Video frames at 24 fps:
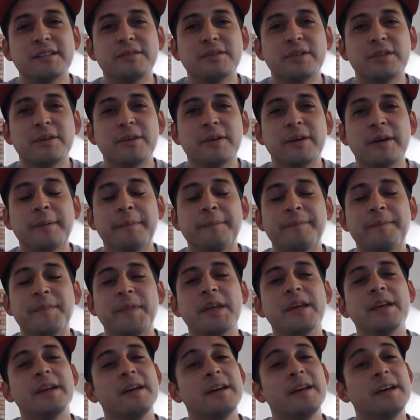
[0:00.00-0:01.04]
So I'm
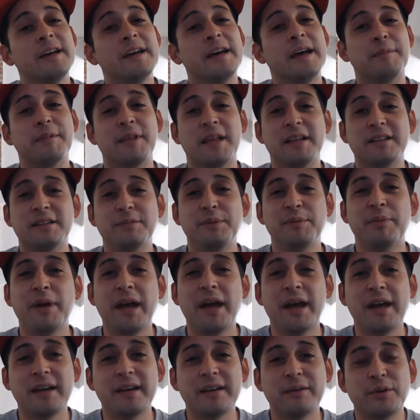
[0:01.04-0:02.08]
glad to be
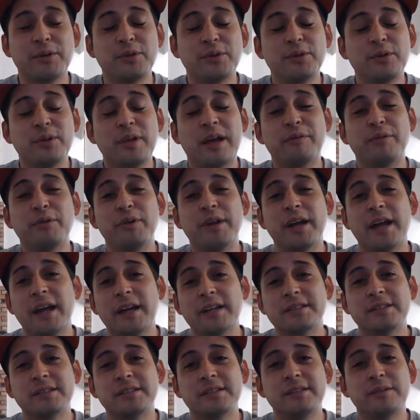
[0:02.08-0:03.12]
back. I want to do a live
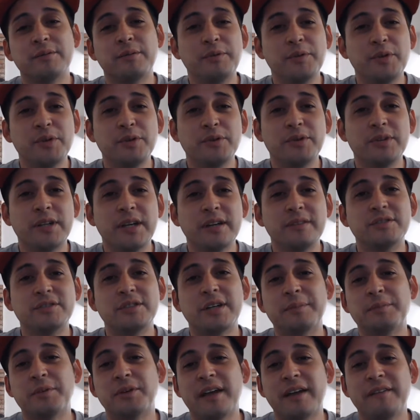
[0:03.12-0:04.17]
reaction, a review today of
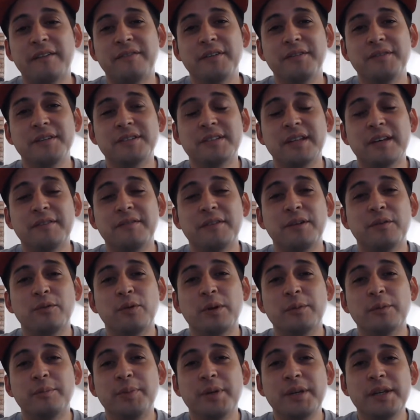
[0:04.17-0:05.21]
chapter 957 of
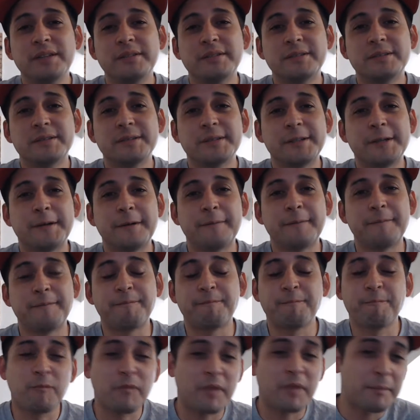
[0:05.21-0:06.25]
One Piece.
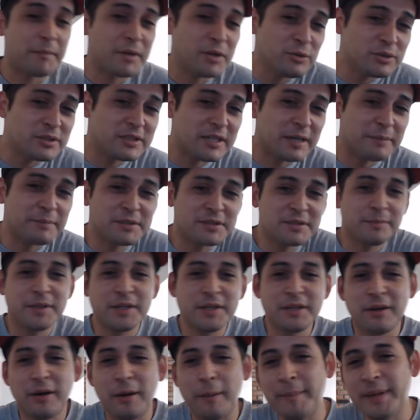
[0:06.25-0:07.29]
My new segment is going to be
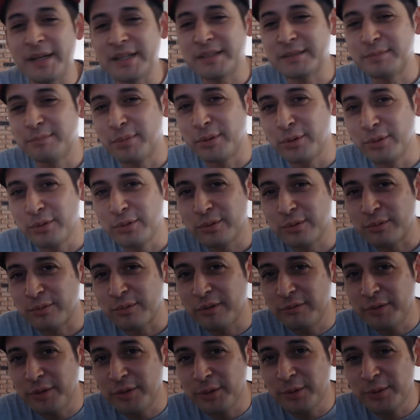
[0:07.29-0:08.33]
called Binks Brew
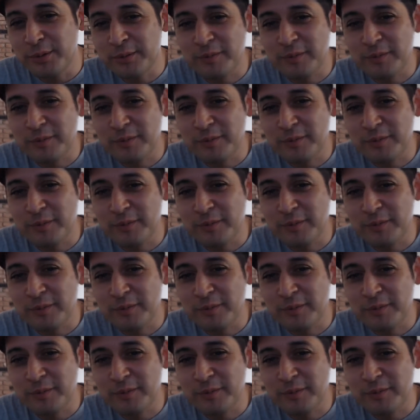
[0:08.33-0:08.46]
Review.